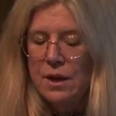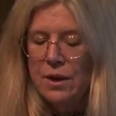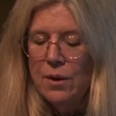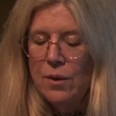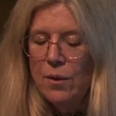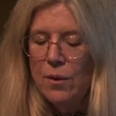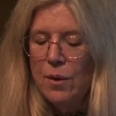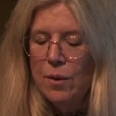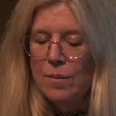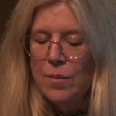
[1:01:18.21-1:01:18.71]

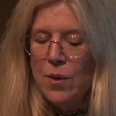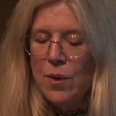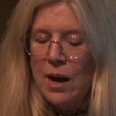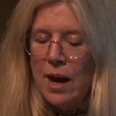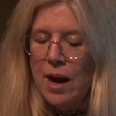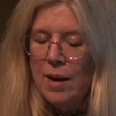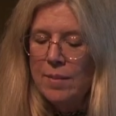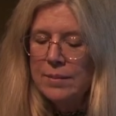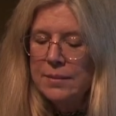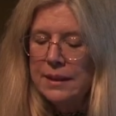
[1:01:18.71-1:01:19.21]
or more
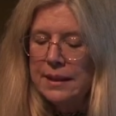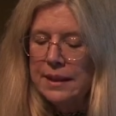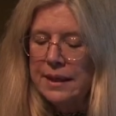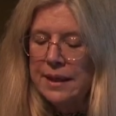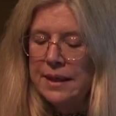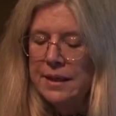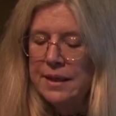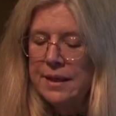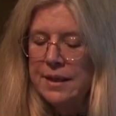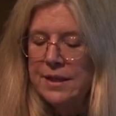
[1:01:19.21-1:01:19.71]
humbly
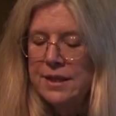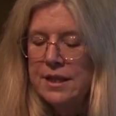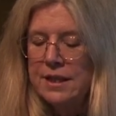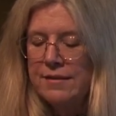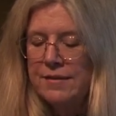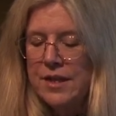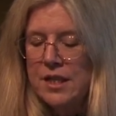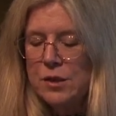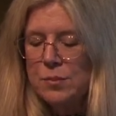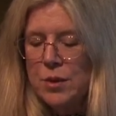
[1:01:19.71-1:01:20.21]
to give
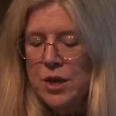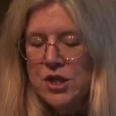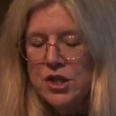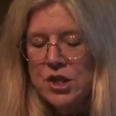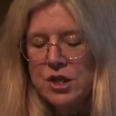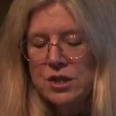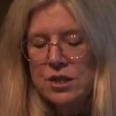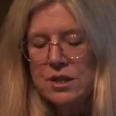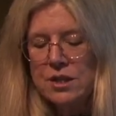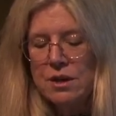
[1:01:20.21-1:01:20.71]

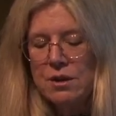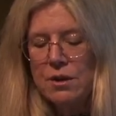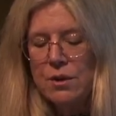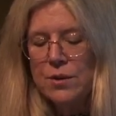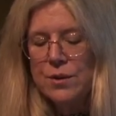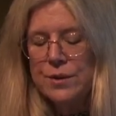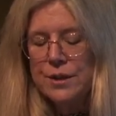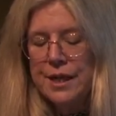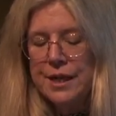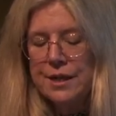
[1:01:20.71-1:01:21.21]
expression to their
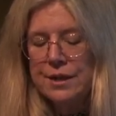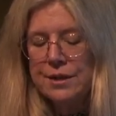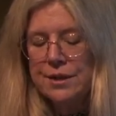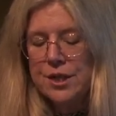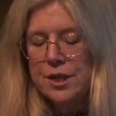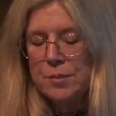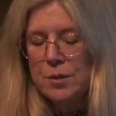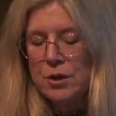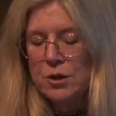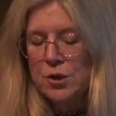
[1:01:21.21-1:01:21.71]
own inner
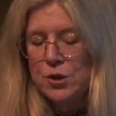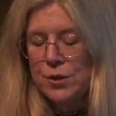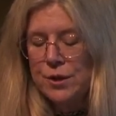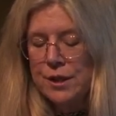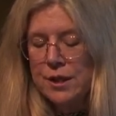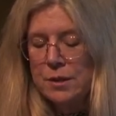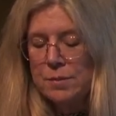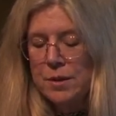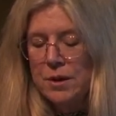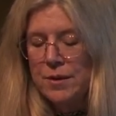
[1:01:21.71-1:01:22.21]
spiritual
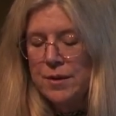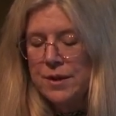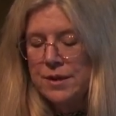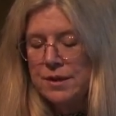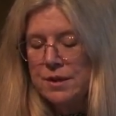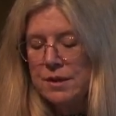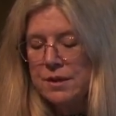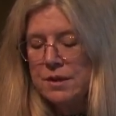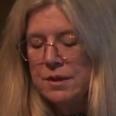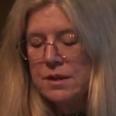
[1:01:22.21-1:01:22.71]

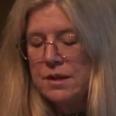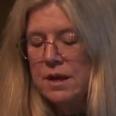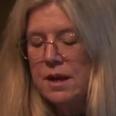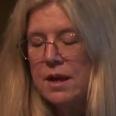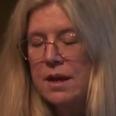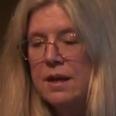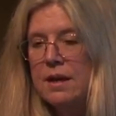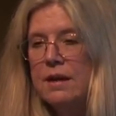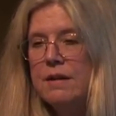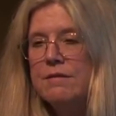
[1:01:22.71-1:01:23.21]
experiences,
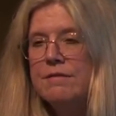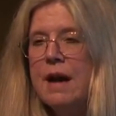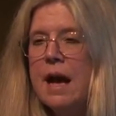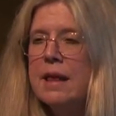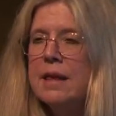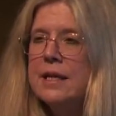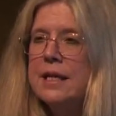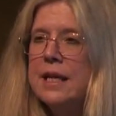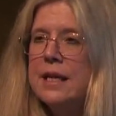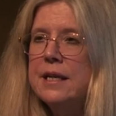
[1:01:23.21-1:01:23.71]

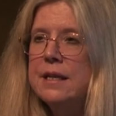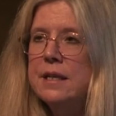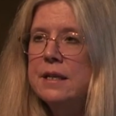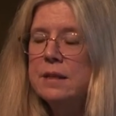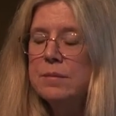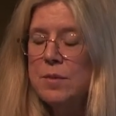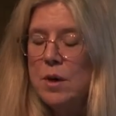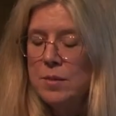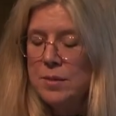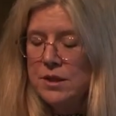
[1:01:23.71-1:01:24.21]
validated in the
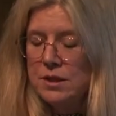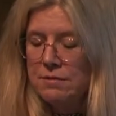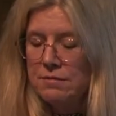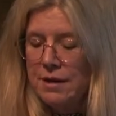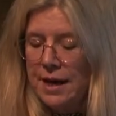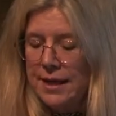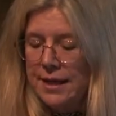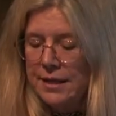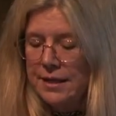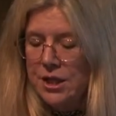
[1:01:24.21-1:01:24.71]
moment of
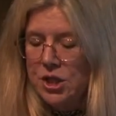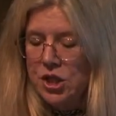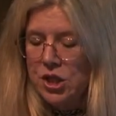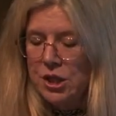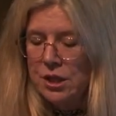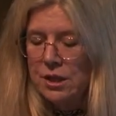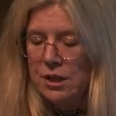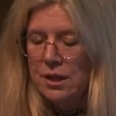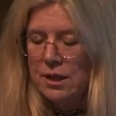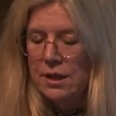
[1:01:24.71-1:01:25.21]

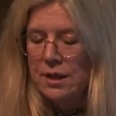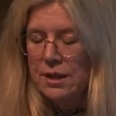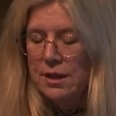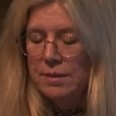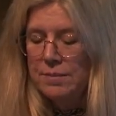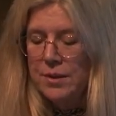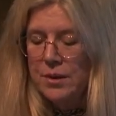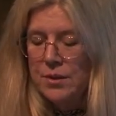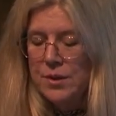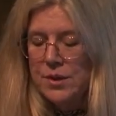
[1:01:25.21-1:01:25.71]
recognition in
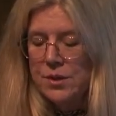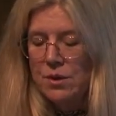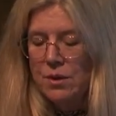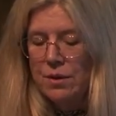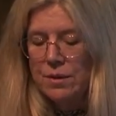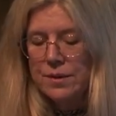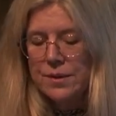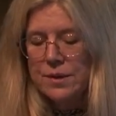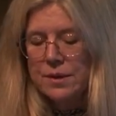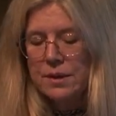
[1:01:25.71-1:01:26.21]
Mira
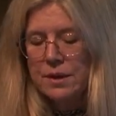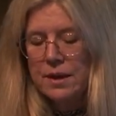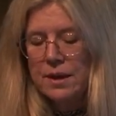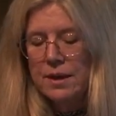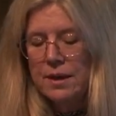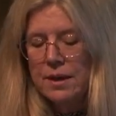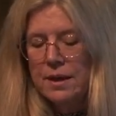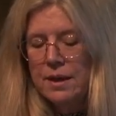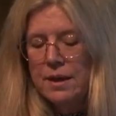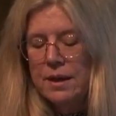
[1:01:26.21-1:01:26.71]
songs.
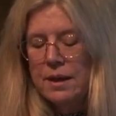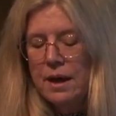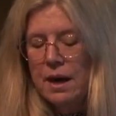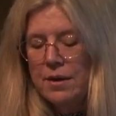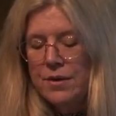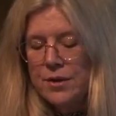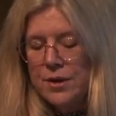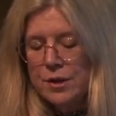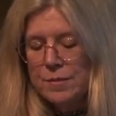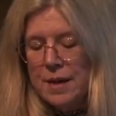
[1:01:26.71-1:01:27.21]

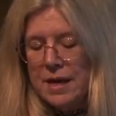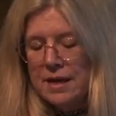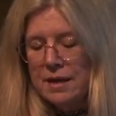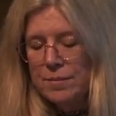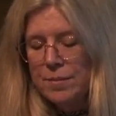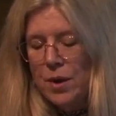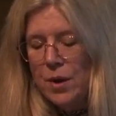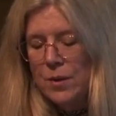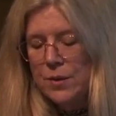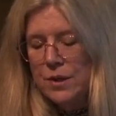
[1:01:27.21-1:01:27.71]
Others may
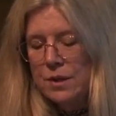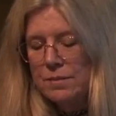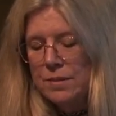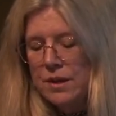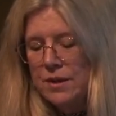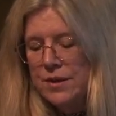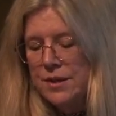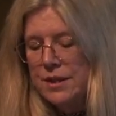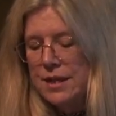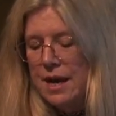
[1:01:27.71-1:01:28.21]
compose in
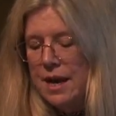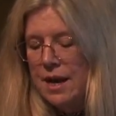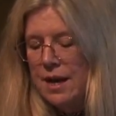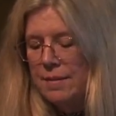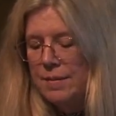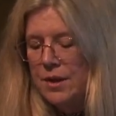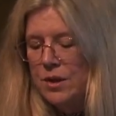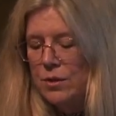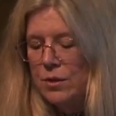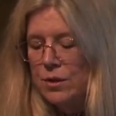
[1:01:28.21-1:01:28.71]
Mira's name
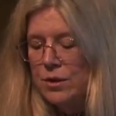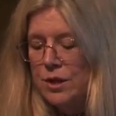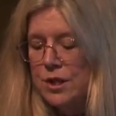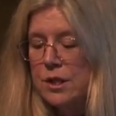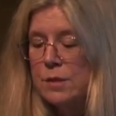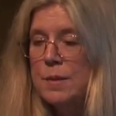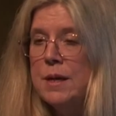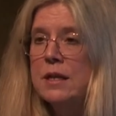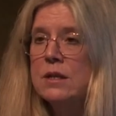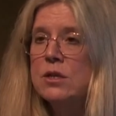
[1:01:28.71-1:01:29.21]
in order to
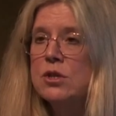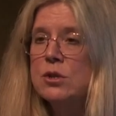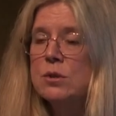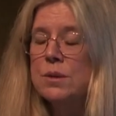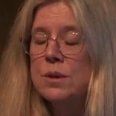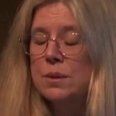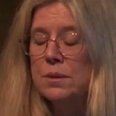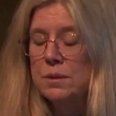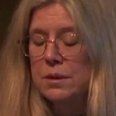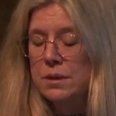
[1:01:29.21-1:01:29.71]
speak the
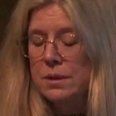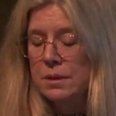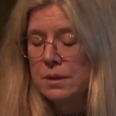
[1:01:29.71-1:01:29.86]
truth,